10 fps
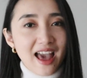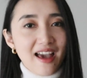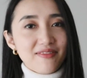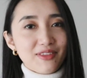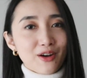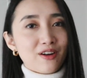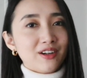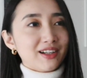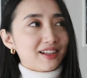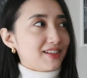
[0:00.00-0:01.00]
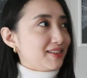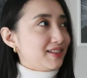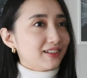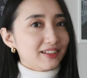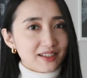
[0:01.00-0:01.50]
and there are a
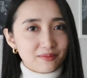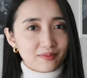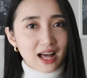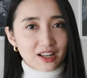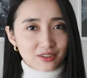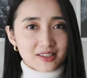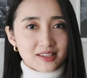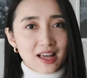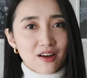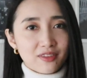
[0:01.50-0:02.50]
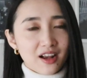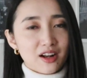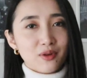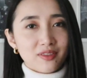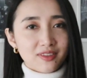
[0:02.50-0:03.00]
gazillion black dresses out
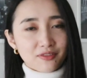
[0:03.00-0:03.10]
there with